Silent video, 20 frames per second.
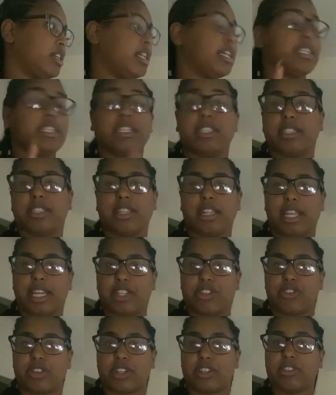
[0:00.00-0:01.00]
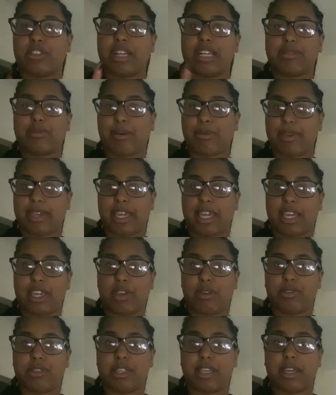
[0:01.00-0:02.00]
This is electric, so that's why we can't
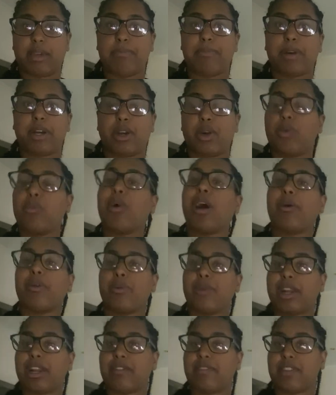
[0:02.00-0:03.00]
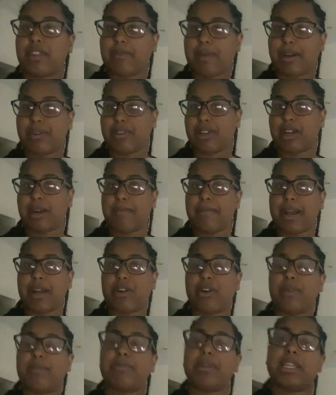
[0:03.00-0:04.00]
use it. But while we're waiting for the power to come back
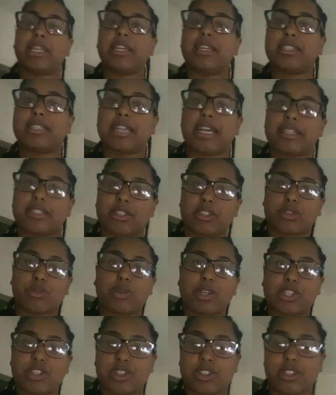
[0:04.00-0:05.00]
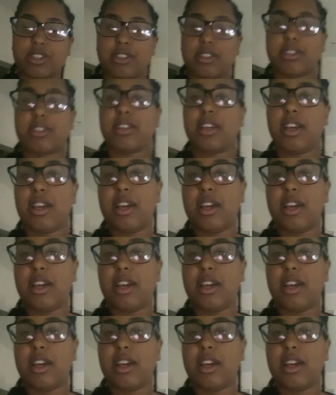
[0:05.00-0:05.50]
on, please ask us questions.